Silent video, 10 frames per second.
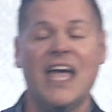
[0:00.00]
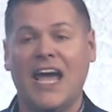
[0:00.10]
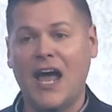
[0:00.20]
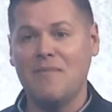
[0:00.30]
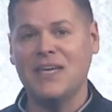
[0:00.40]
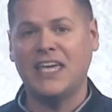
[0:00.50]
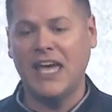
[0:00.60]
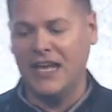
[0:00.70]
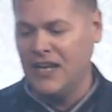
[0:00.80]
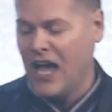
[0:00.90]
and
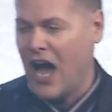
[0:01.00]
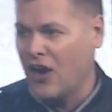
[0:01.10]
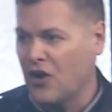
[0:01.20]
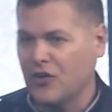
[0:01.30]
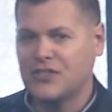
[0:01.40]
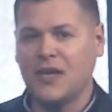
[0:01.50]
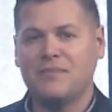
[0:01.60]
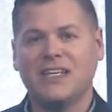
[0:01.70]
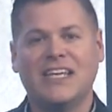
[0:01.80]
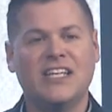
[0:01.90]
I heard
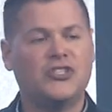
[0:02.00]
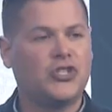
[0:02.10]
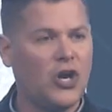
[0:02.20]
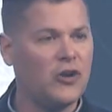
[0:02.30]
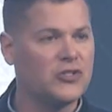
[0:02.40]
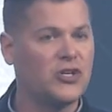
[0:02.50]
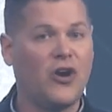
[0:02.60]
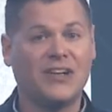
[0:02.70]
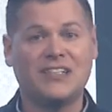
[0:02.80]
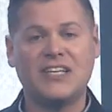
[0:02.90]
something in church
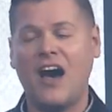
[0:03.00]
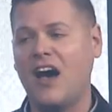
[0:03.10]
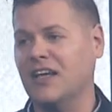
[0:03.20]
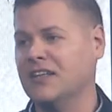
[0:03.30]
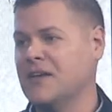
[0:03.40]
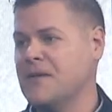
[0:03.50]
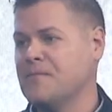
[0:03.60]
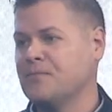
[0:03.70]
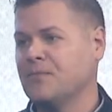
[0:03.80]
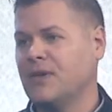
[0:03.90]
called a tithe.
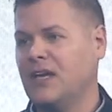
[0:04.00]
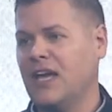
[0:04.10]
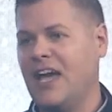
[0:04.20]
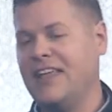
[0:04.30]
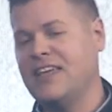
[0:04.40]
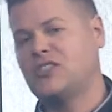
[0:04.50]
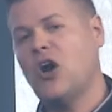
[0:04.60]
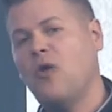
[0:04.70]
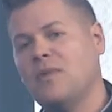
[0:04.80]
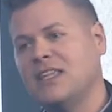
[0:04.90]
And they
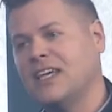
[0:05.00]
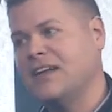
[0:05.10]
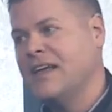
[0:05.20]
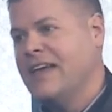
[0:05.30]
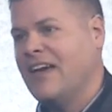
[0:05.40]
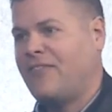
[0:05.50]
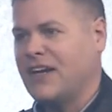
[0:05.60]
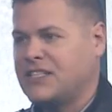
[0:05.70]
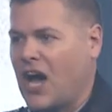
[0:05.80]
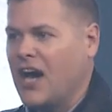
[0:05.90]
told me that if
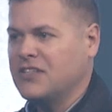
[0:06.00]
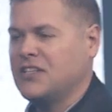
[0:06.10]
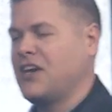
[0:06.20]
I tithed to